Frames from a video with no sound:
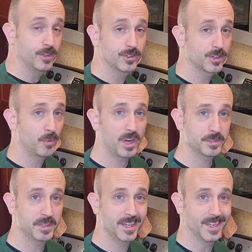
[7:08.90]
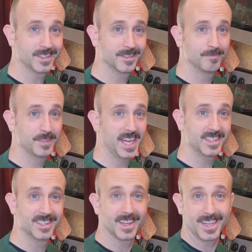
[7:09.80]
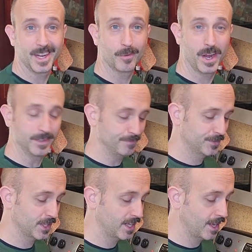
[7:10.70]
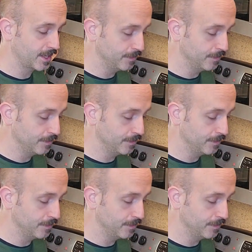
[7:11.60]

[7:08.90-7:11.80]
just gonna watch me taste. Taste until I get it right, until I like